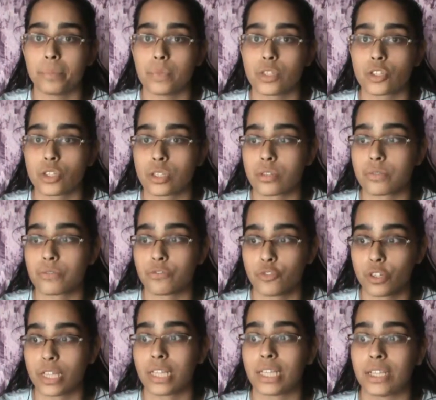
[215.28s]
It's just
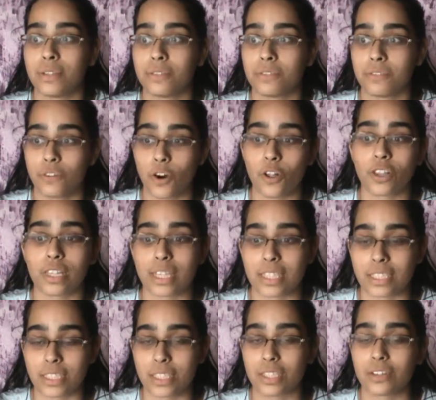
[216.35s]
freely
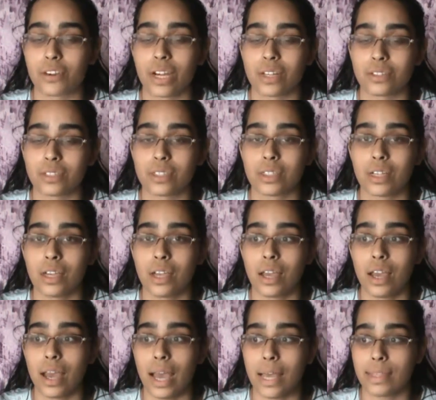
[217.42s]
falling to the ground.
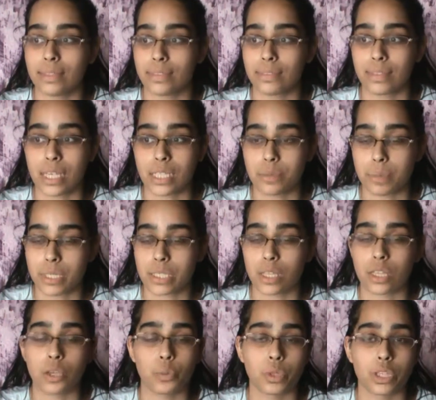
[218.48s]
And that's
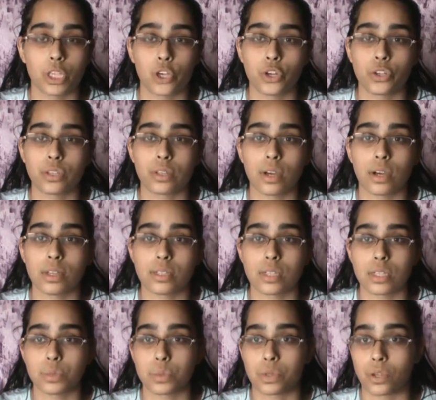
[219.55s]
basically what the Earth does,
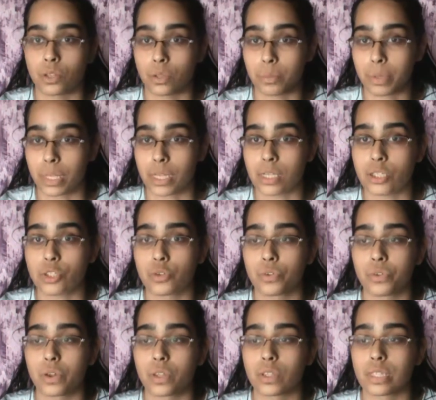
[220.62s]
that's what all the planets do
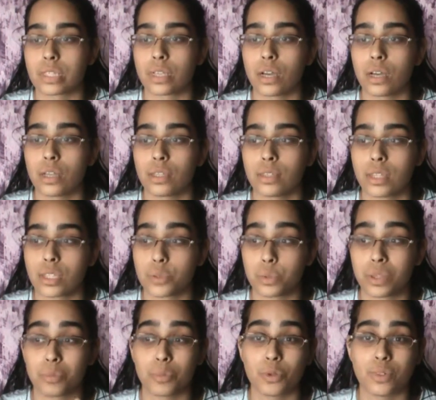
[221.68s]
around the sun, that's what
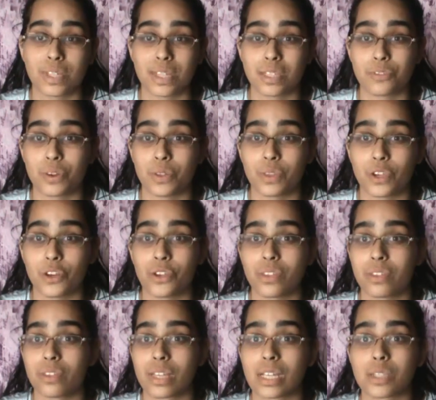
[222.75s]
the moon does around the
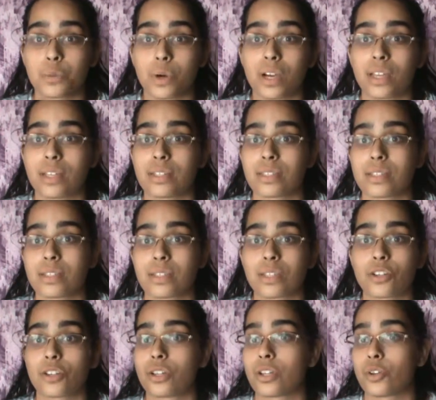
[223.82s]
Earth, and that's why it's
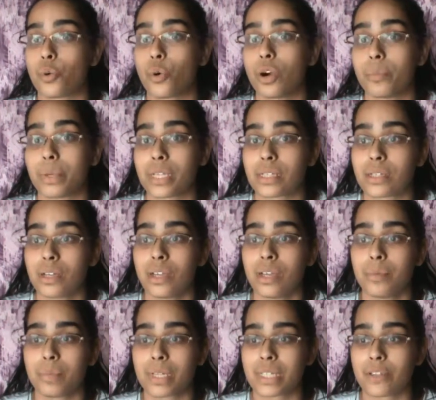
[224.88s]
considered an orbit.
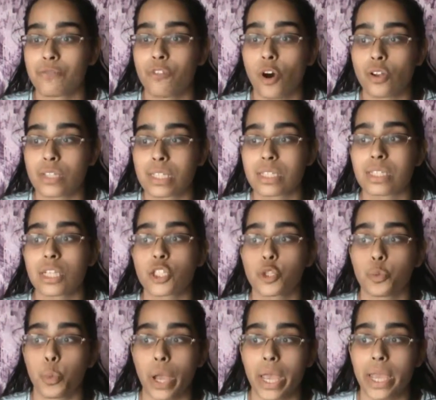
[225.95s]
Because it falls in such a
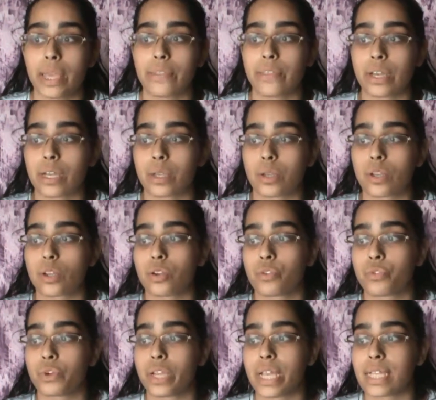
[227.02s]
way that it
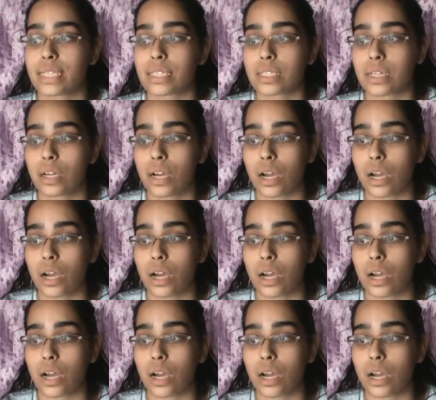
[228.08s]
creates